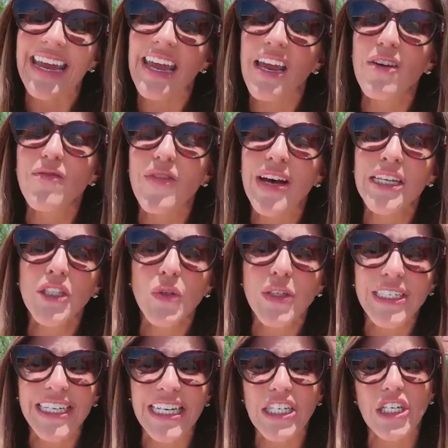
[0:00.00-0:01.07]
Invest
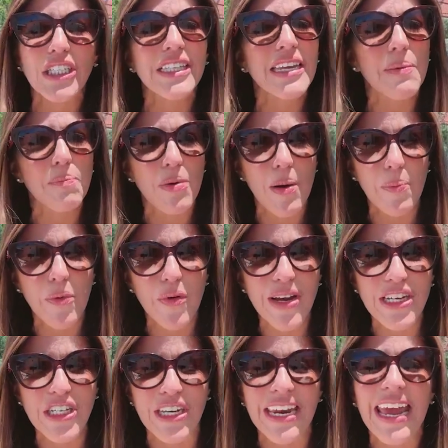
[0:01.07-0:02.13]
strategically in
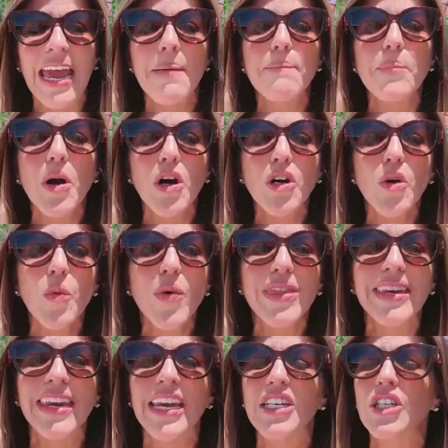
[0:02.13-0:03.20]
preparation and partner with
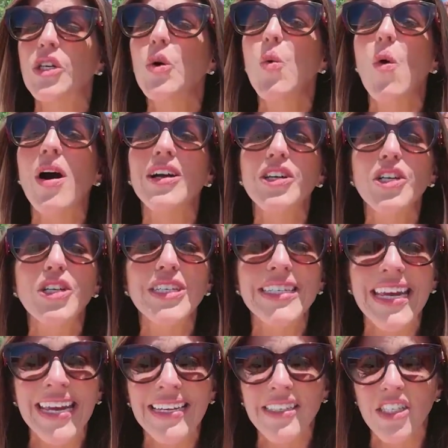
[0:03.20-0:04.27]
an agent who
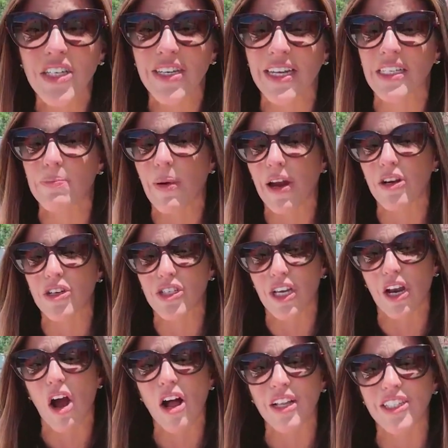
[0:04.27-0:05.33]
understands today's buyer
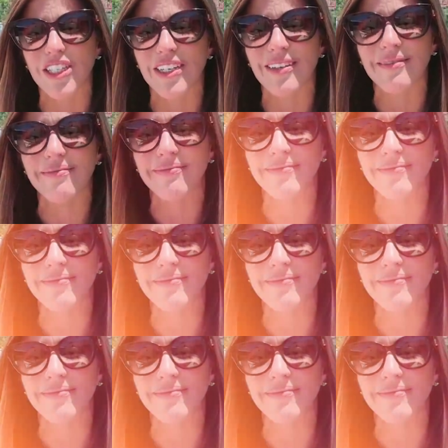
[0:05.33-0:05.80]
psychology.